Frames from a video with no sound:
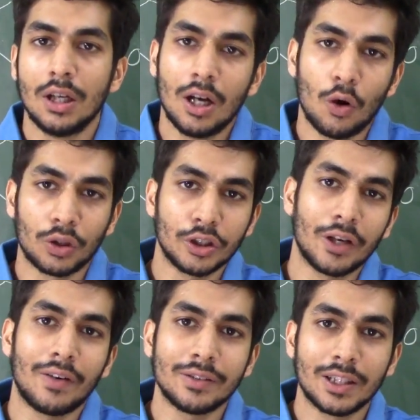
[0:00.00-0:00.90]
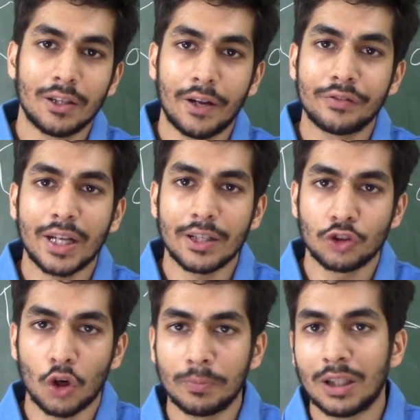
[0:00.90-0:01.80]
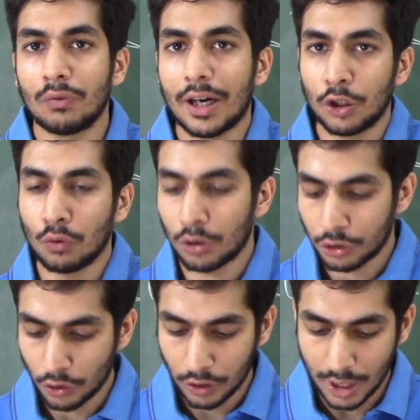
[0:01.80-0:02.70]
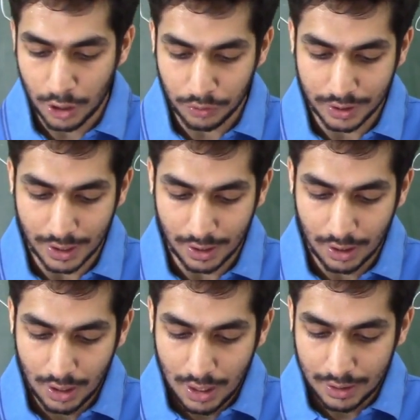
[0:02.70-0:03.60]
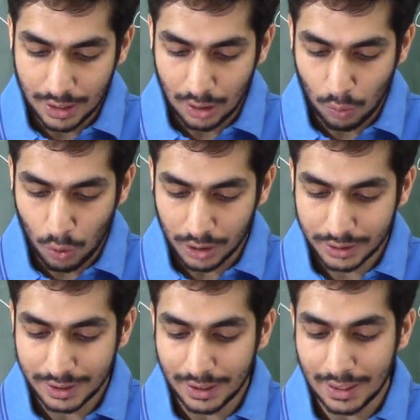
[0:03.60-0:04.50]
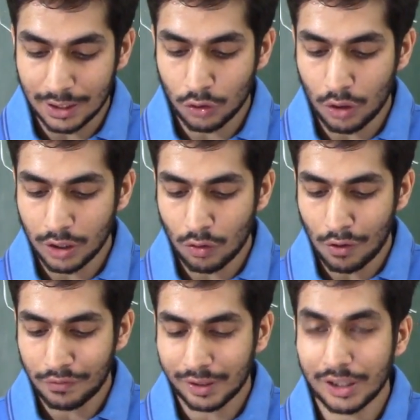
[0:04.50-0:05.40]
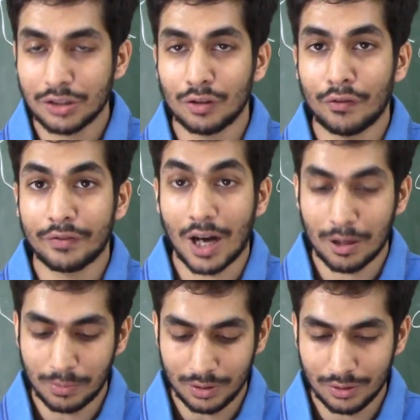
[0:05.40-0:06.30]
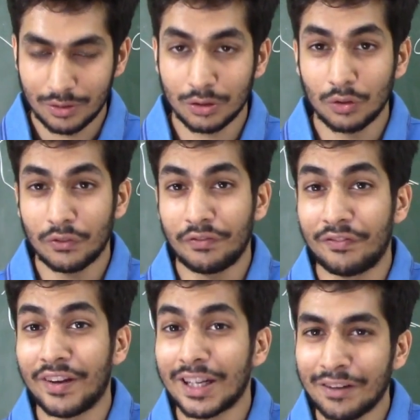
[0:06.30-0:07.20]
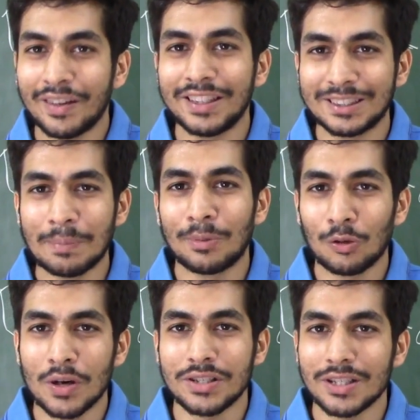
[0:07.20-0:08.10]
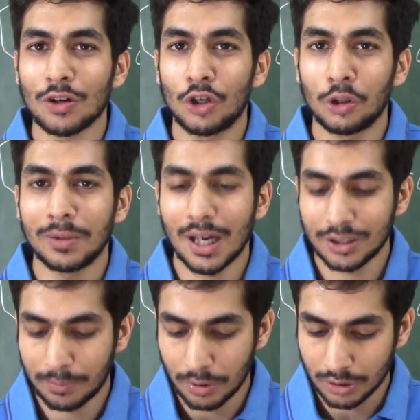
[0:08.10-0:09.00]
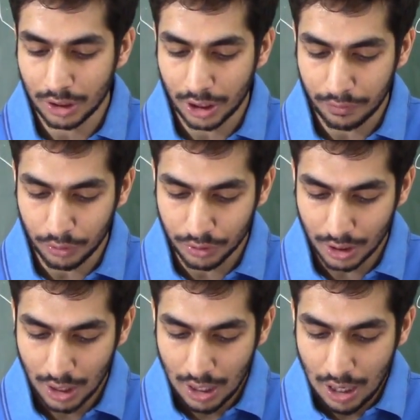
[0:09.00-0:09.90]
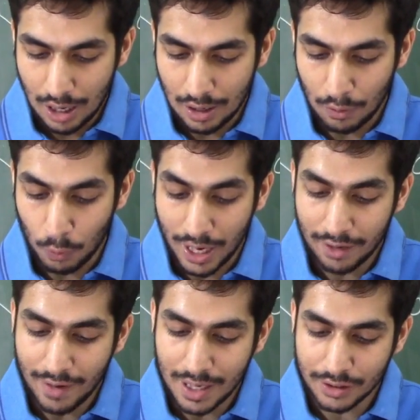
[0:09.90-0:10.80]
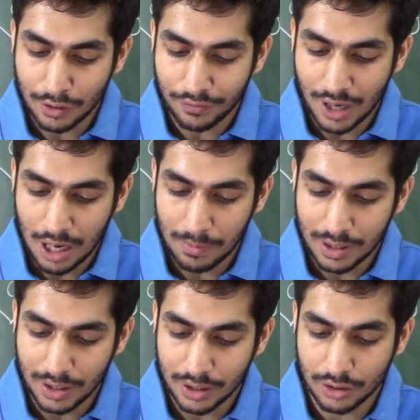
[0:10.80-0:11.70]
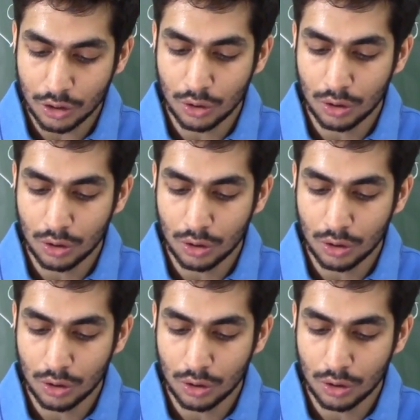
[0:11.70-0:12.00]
okay, you have left that job, then why do you want to join IOCL? Then what is the electronic configuration of carbon? So very simple questions are going to be asked in personal interviews. Why valency of carbon is